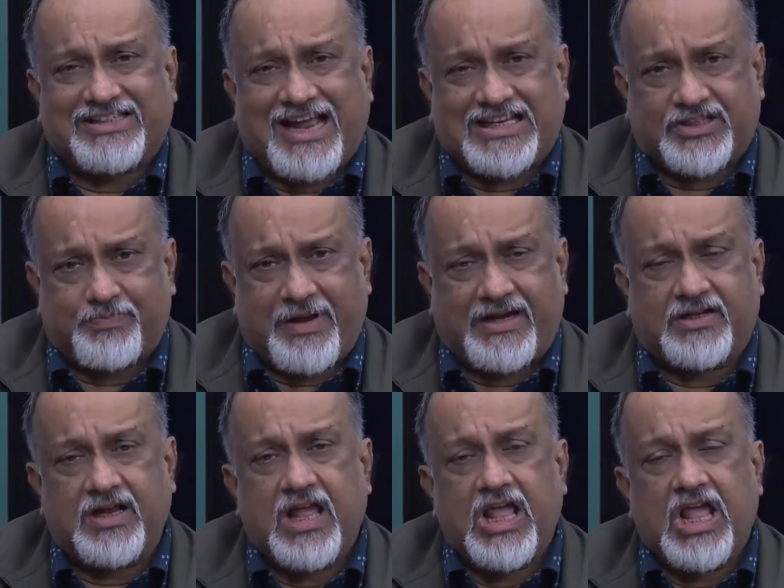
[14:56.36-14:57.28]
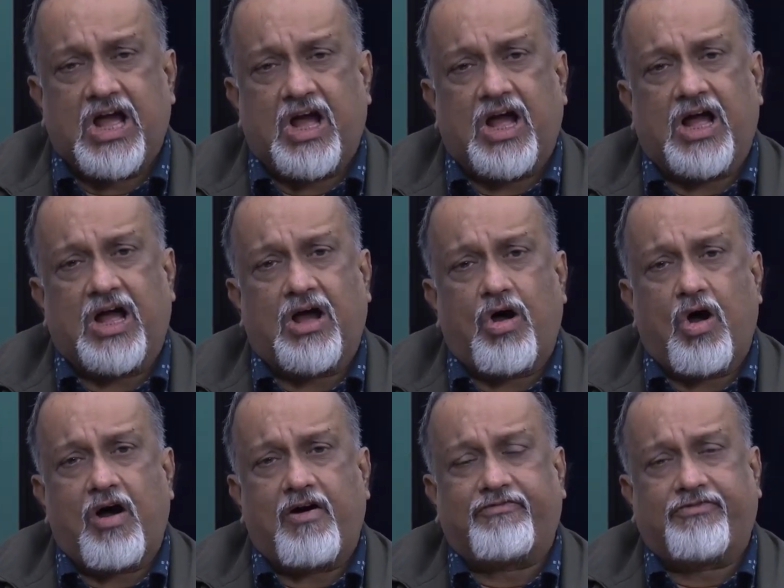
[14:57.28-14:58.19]
aspect
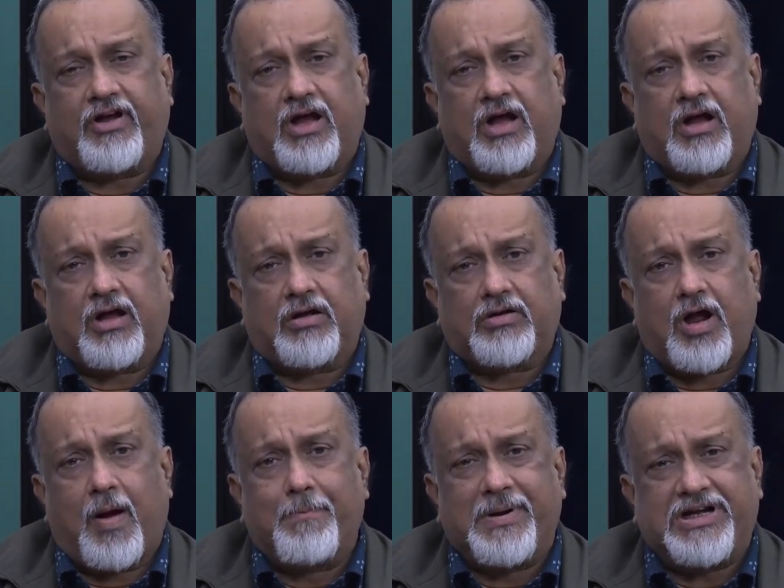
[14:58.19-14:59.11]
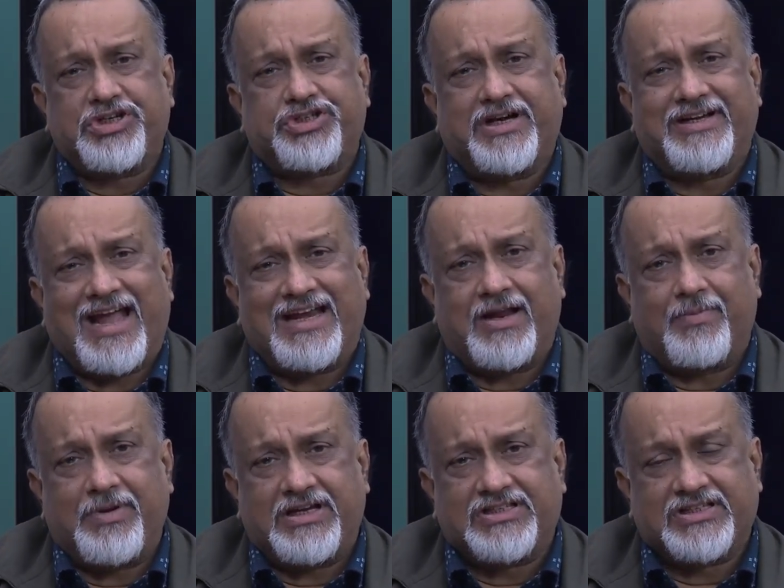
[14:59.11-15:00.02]
of competition
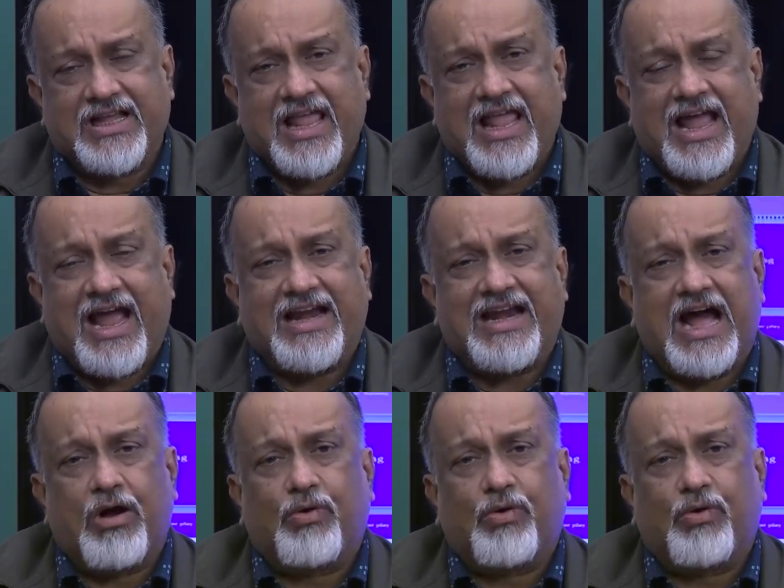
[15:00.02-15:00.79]
dynamics, and how